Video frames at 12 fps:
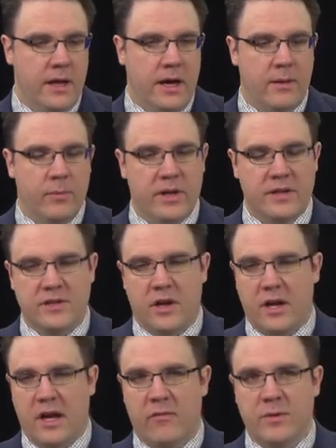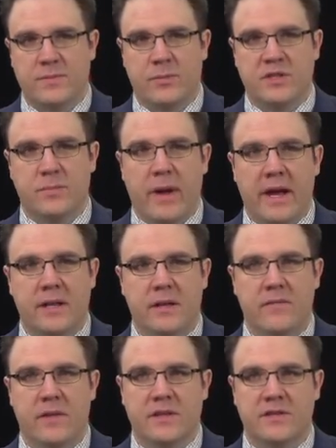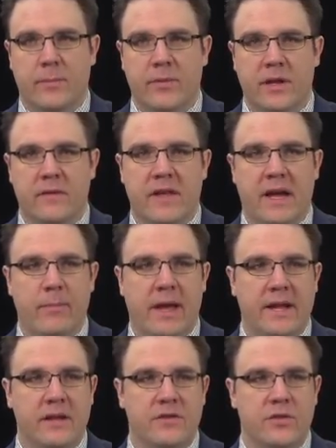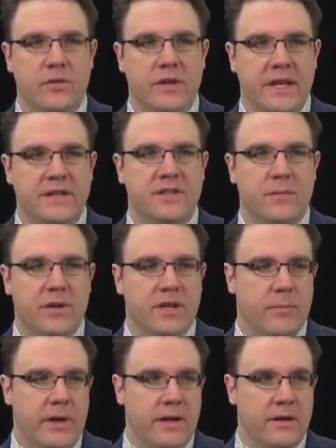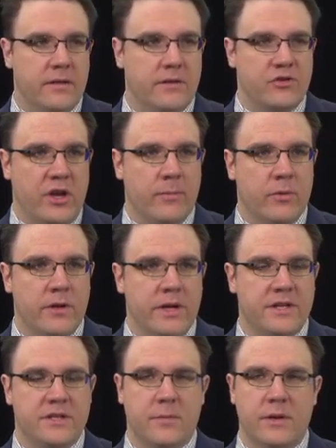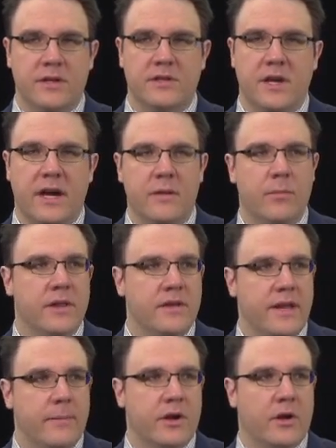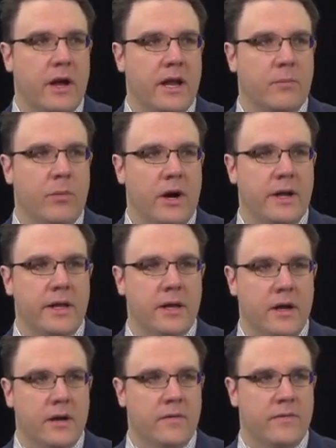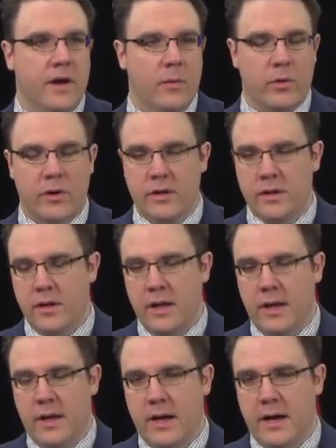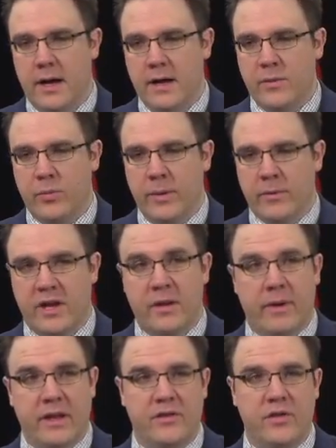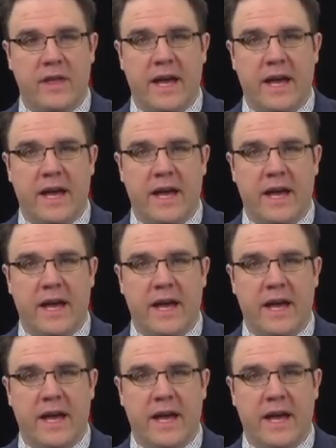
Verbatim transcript: Uh, but it is our government's perspective that something of that magnitude needs to be debated in the chamber and needs to be decided by the democratic body of Alberta. Uh, the Premier committed to